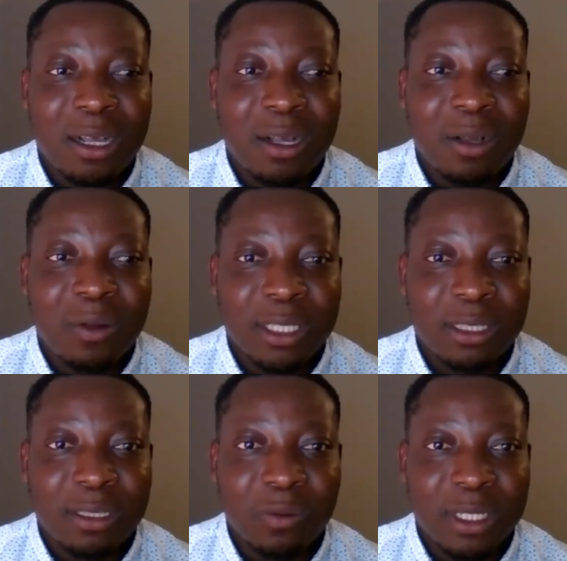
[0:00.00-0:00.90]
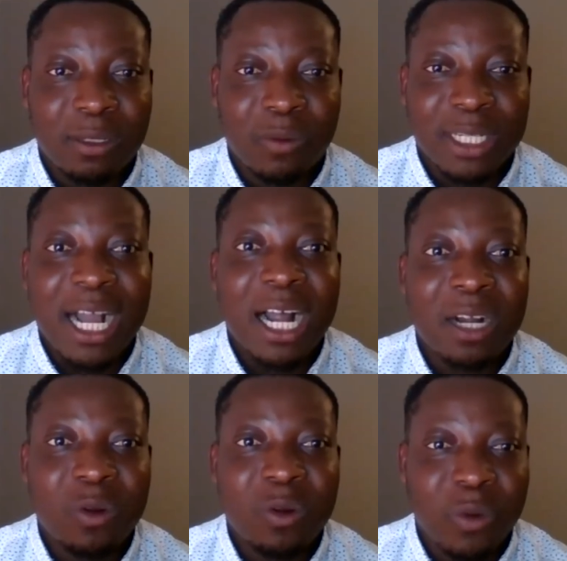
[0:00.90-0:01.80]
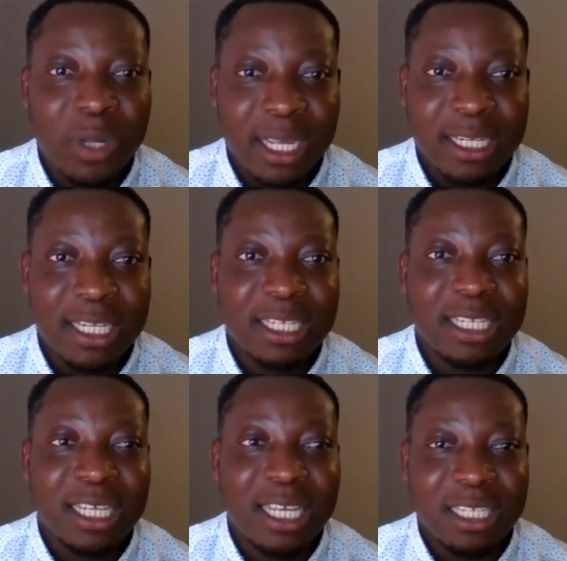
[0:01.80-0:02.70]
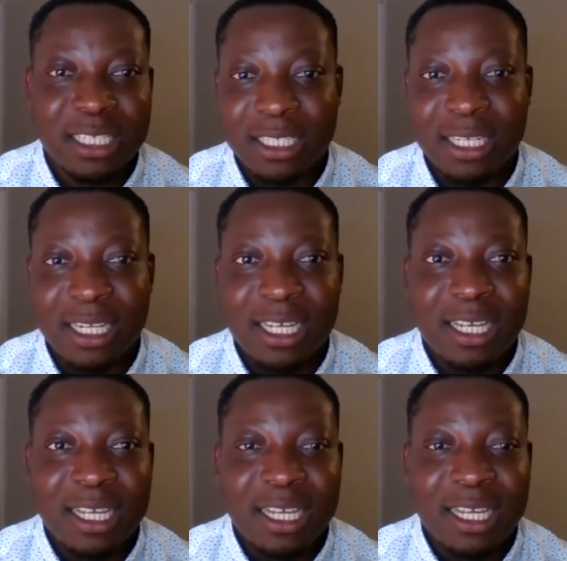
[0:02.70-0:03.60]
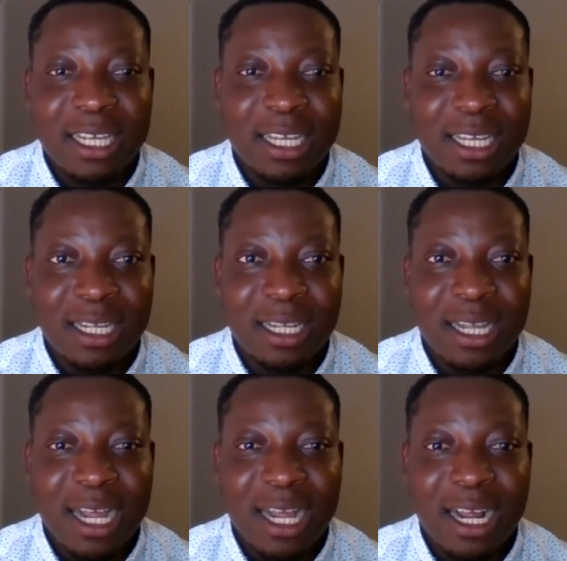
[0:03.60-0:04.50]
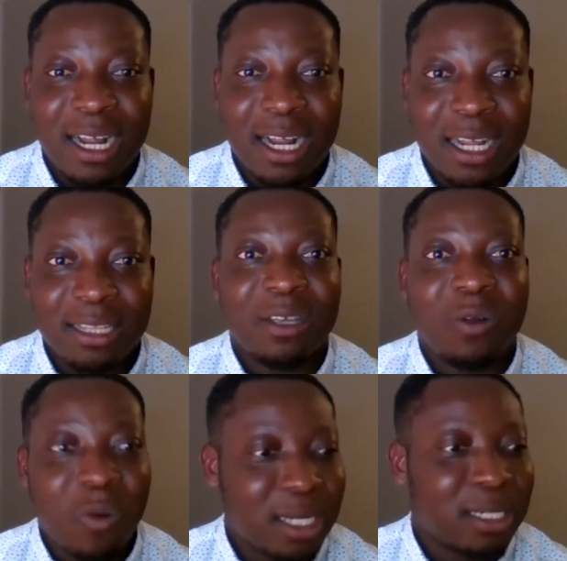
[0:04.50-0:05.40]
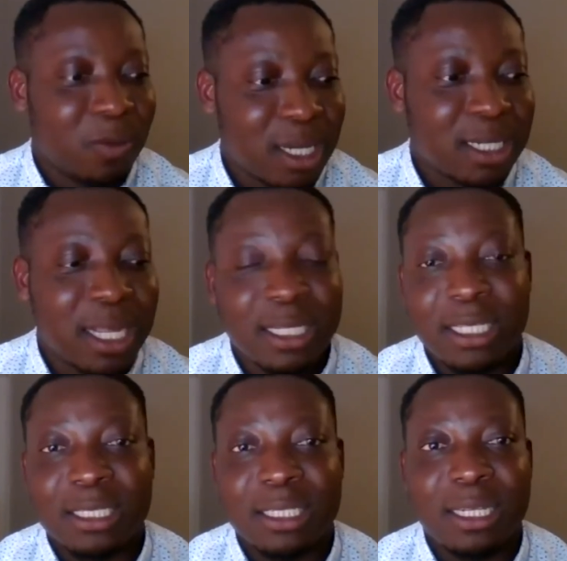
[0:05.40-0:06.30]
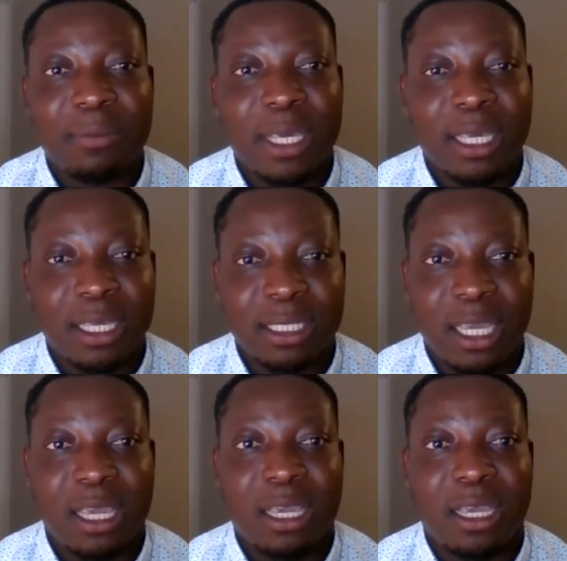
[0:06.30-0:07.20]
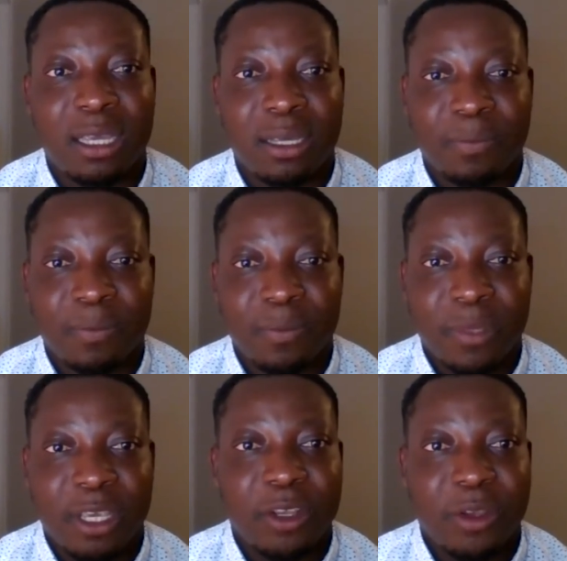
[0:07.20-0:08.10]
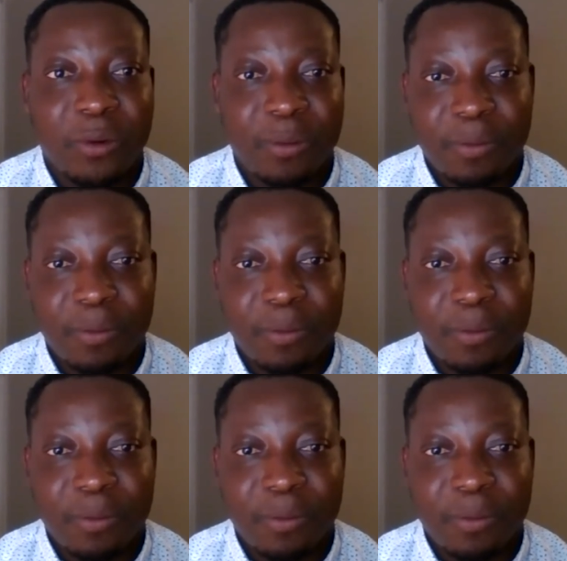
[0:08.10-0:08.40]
with hard work, dedication, I think one can easily make it here in Europe.